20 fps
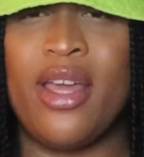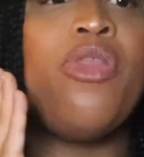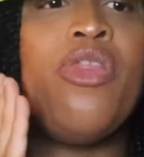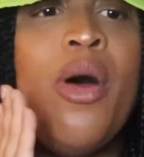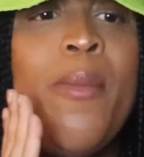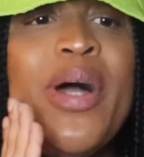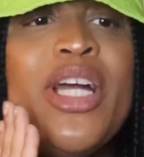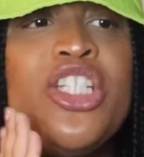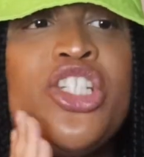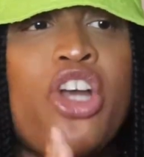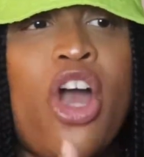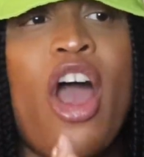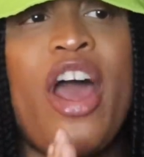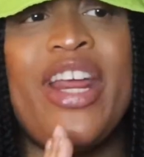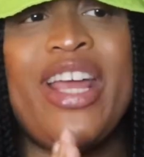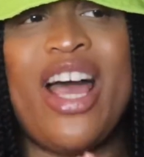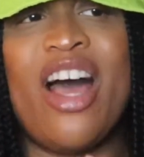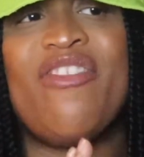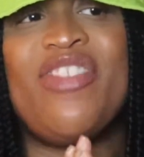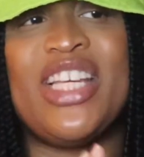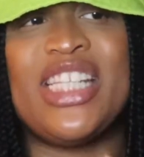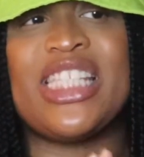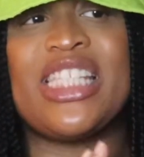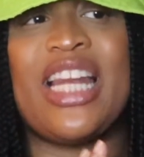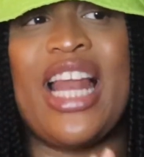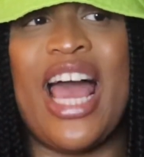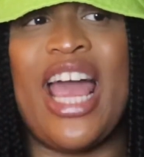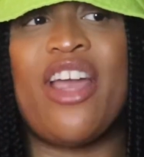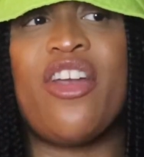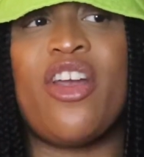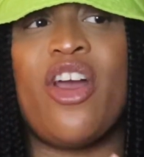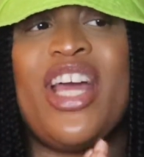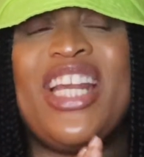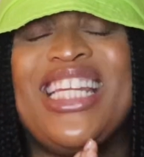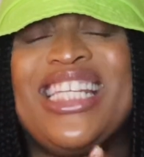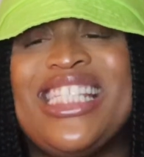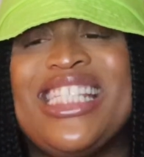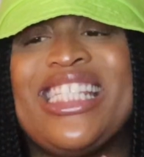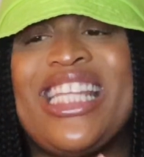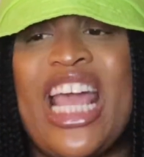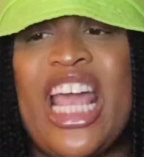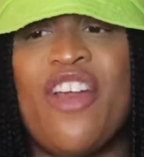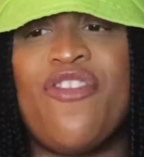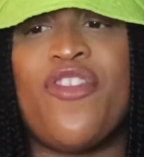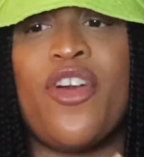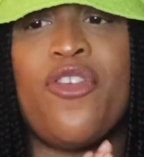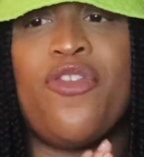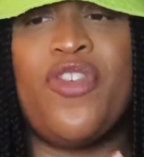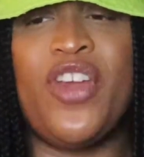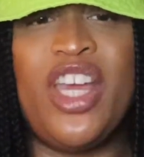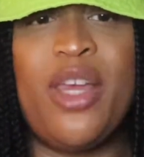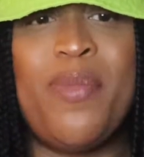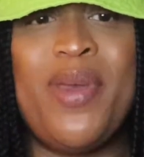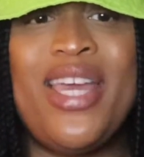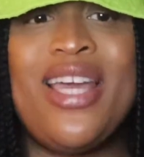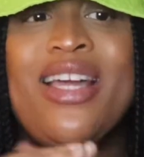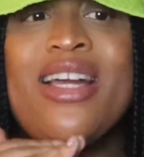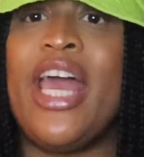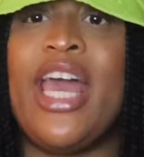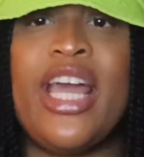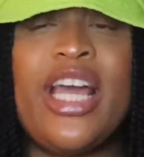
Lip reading: The majority of dislike and disdain for Phoebe,